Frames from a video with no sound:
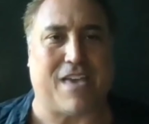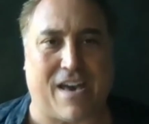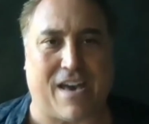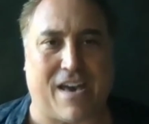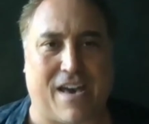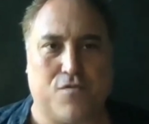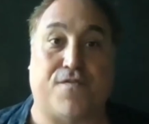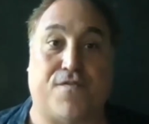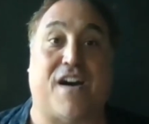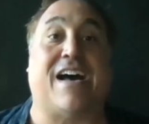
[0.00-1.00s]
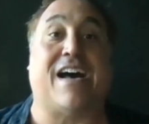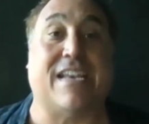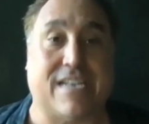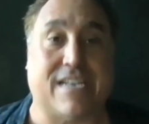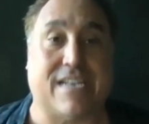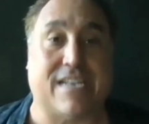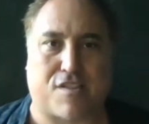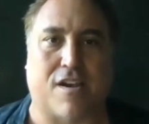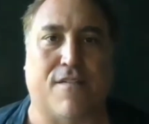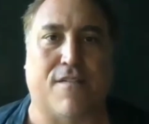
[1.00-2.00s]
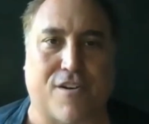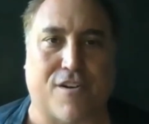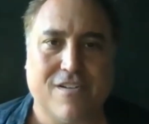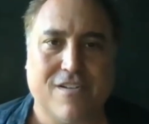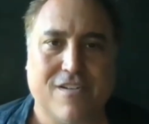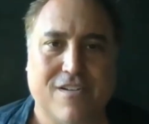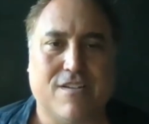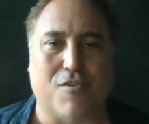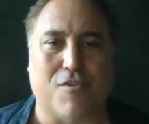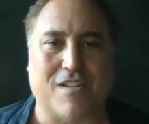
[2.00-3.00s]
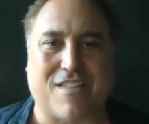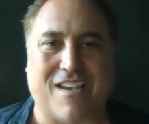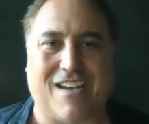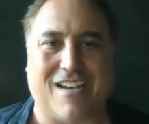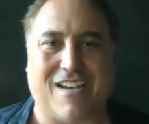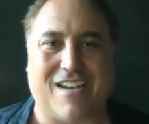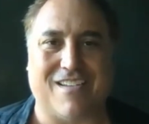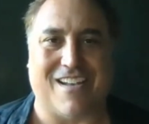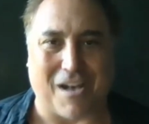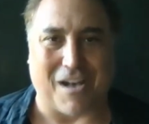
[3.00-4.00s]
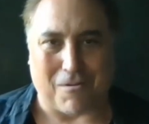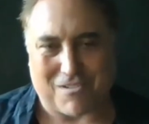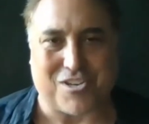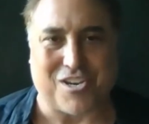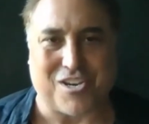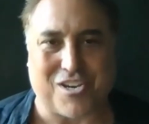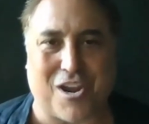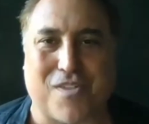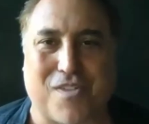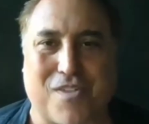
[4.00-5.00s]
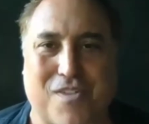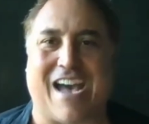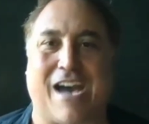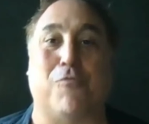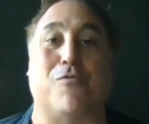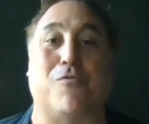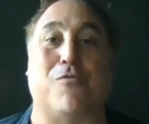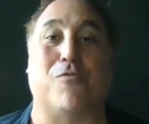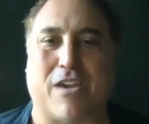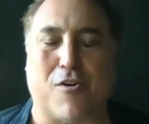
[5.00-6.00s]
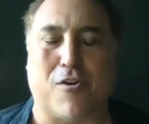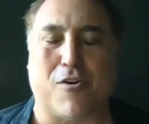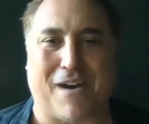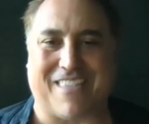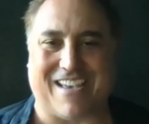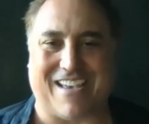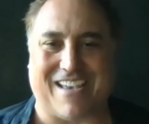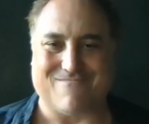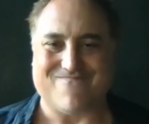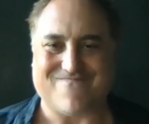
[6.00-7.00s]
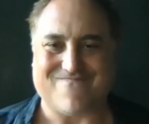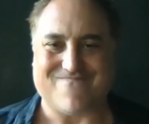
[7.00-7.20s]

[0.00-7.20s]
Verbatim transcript: we have to find and discover. So it's uh, I'll I'll share with you how we how we go about that.